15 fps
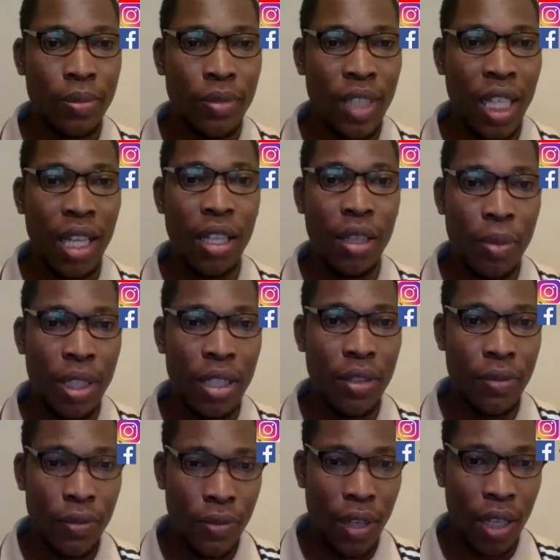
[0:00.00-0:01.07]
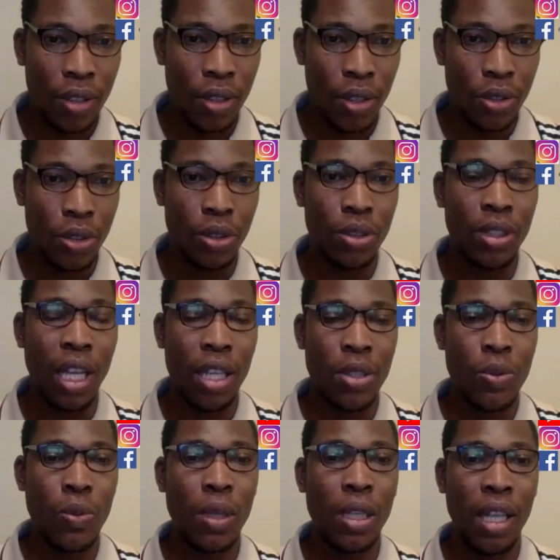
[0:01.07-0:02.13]
a limiting factor. You should
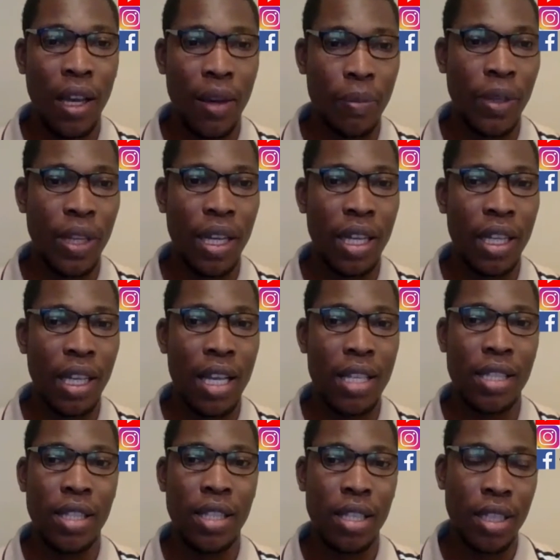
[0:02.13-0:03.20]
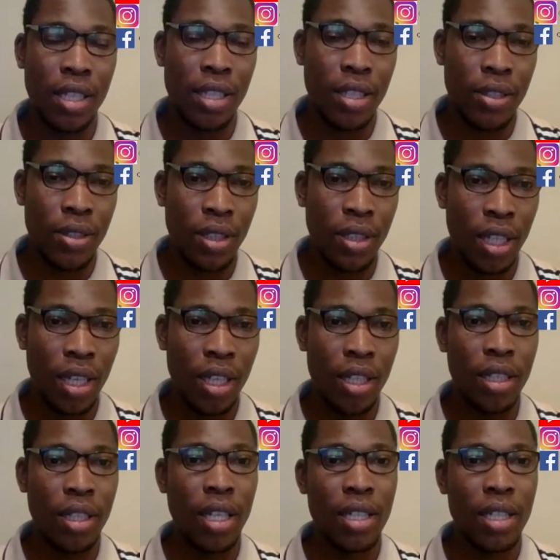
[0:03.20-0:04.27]
as well apply and state
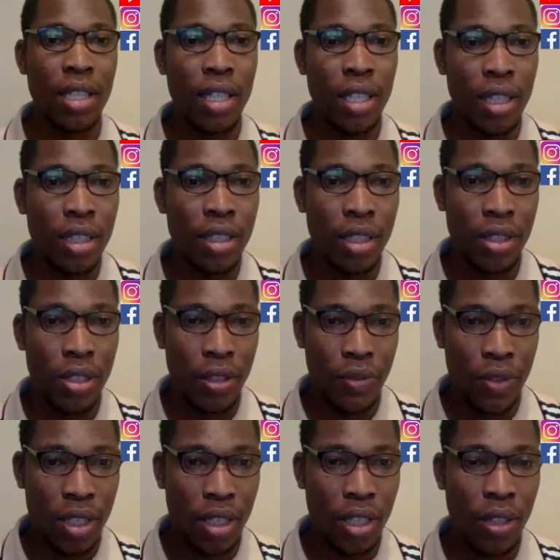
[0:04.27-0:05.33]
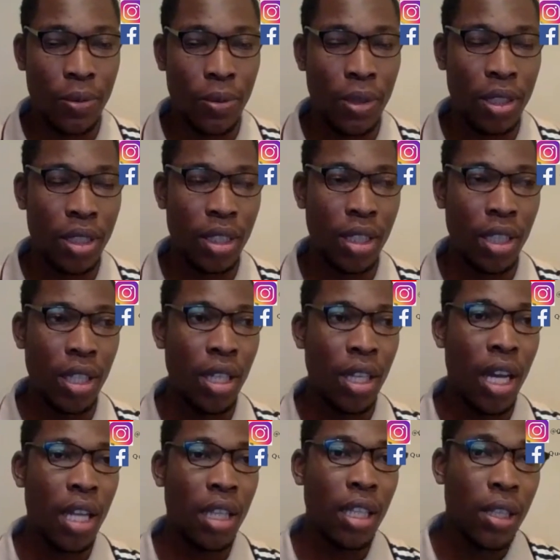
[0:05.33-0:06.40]
categorically that English is your first language.
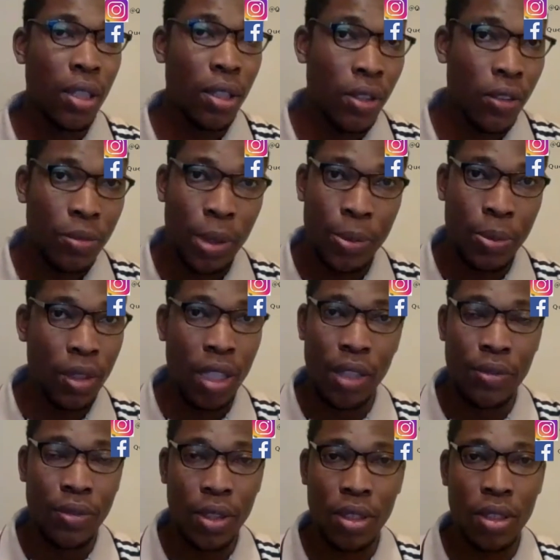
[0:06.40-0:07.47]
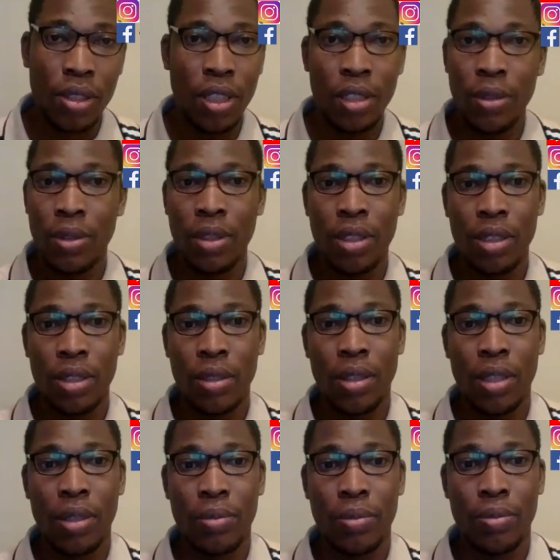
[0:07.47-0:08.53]
I know a lot of people that have gotten it
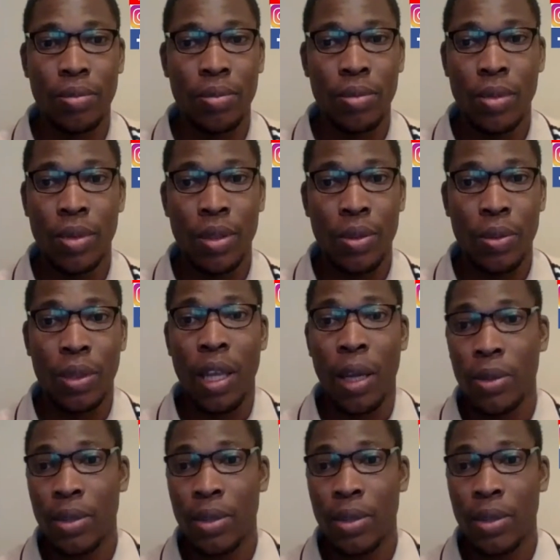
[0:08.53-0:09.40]
without